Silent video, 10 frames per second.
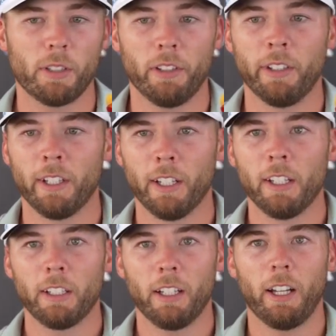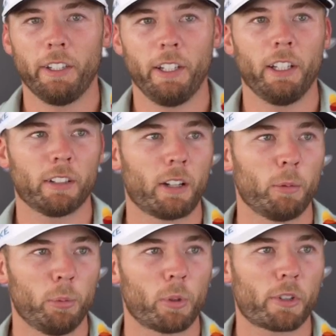And I did hit a
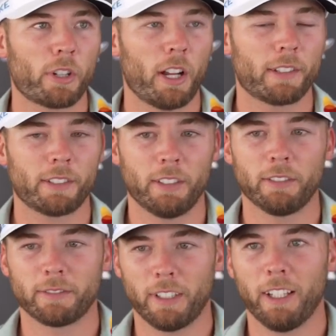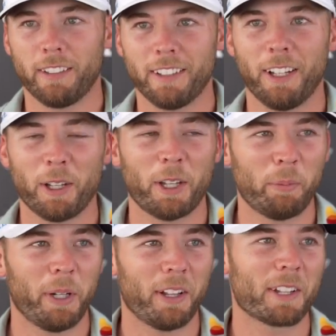couple poor shots, and
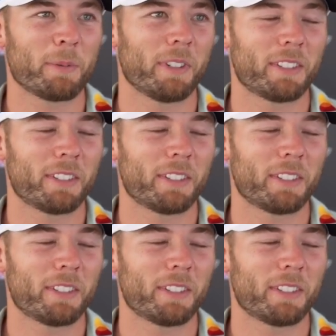it penalized me.